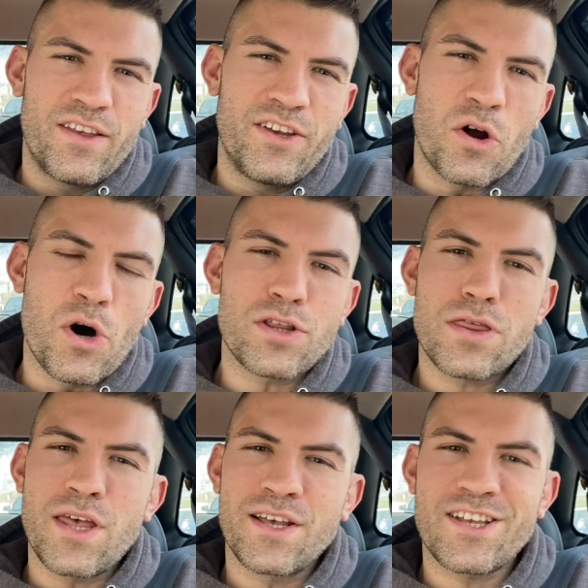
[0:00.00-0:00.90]
all the
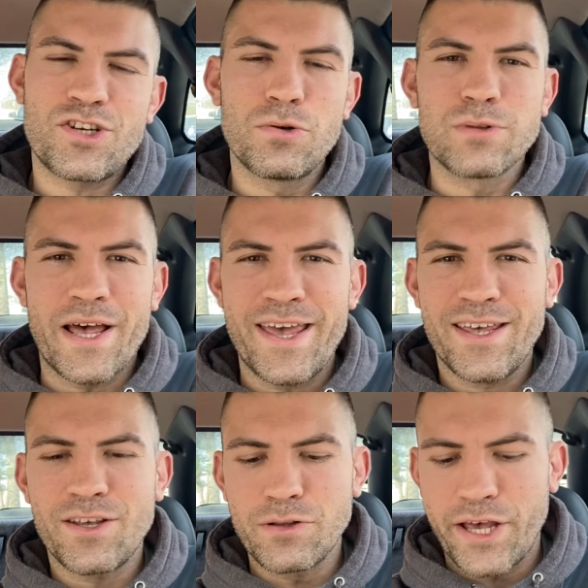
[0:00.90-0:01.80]
things that you
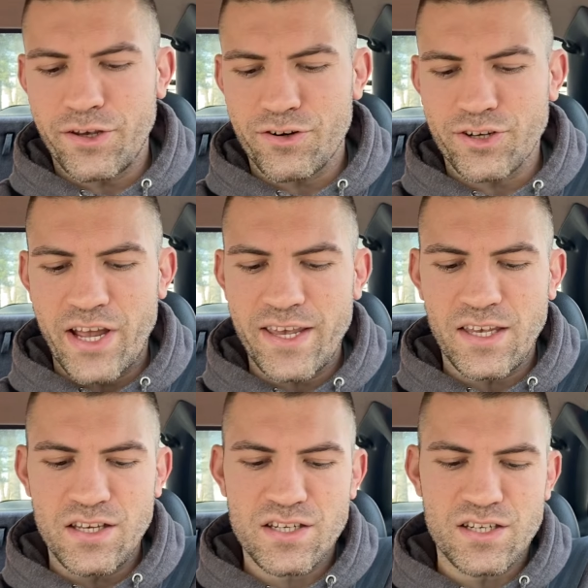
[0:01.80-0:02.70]
like your
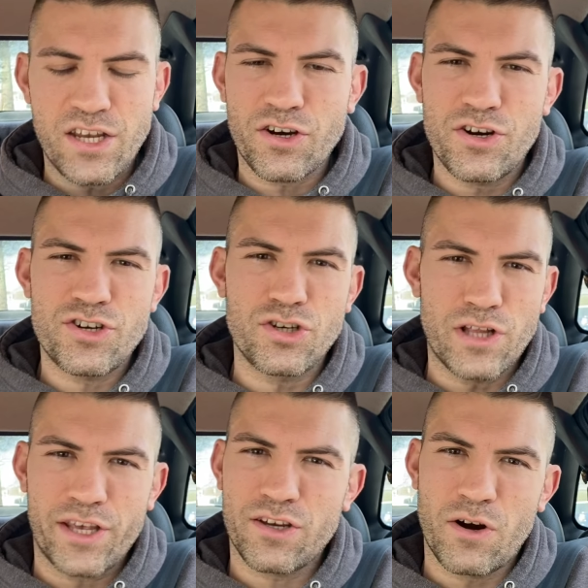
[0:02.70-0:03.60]
Nike sneakers, you
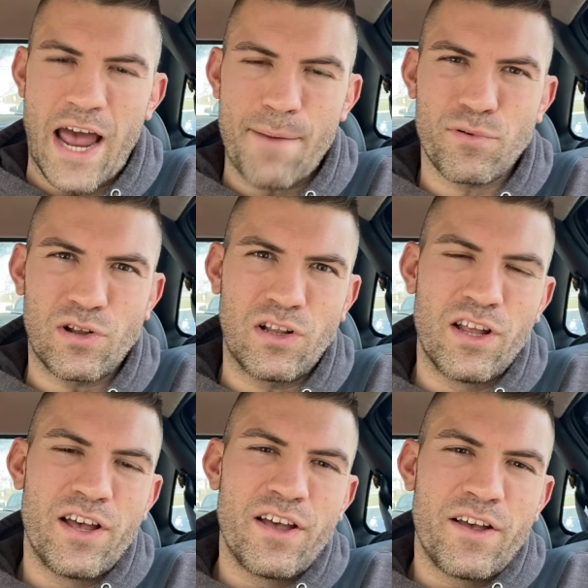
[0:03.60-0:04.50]
like your Apple
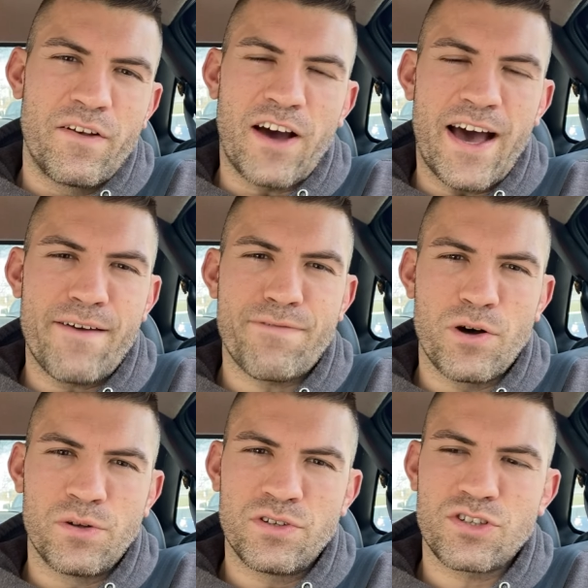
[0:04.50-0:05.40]

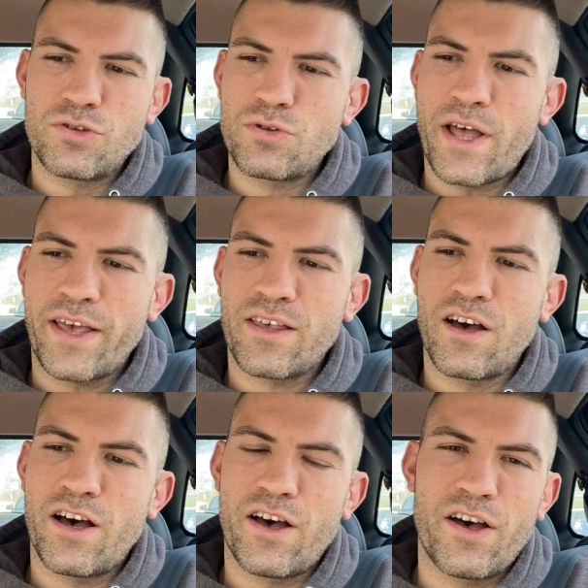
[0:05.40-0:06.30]
iPhones, you like
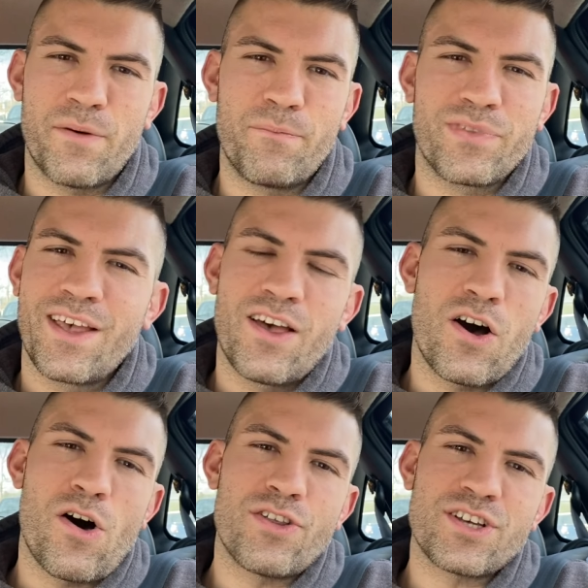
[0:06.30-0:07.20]

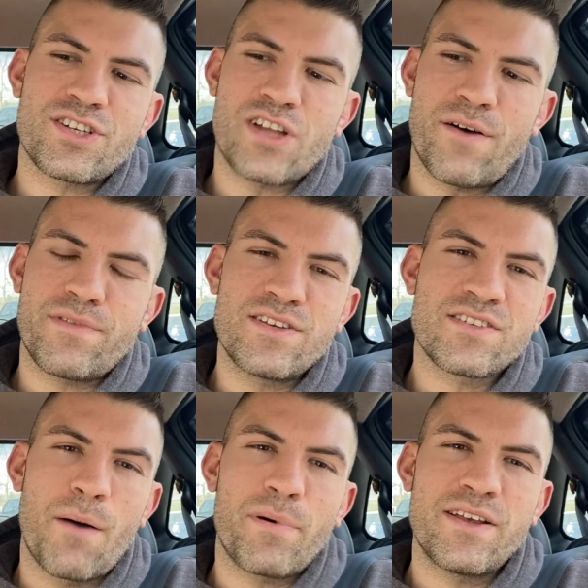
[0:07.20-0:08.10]
all this stuff, these
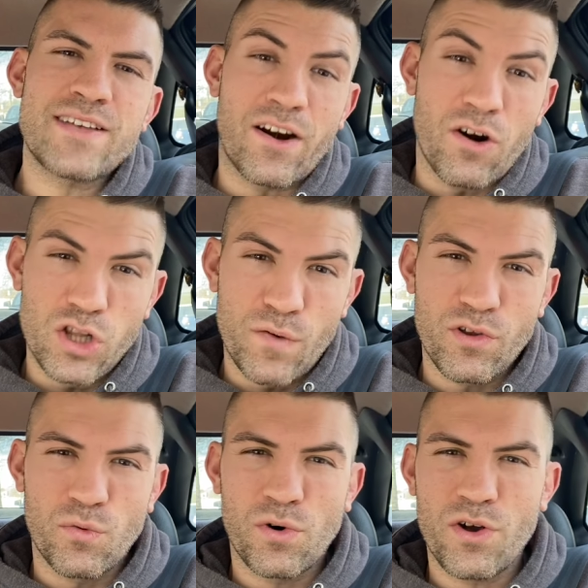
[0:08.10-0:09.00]
companies that are all over
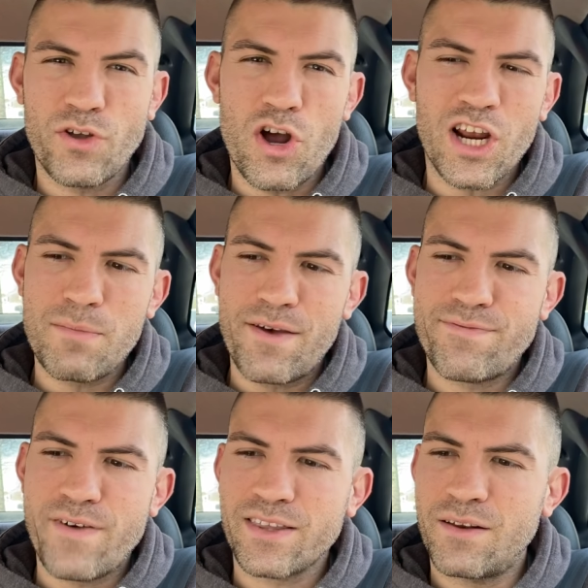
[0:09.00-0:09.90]
the world, they're all going to be
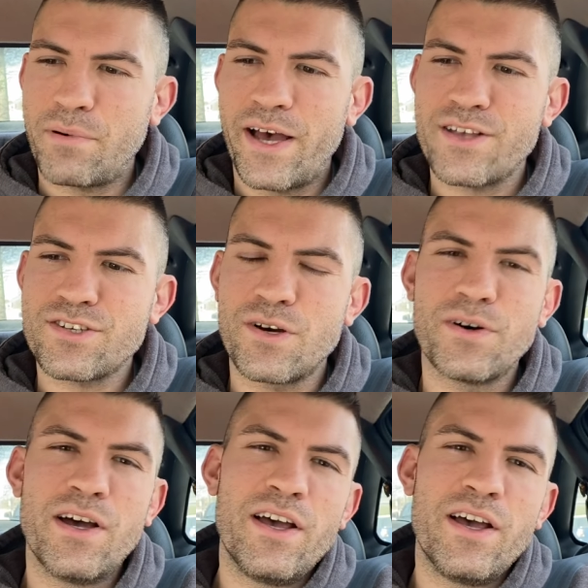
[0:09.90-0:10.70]
affected by it. So,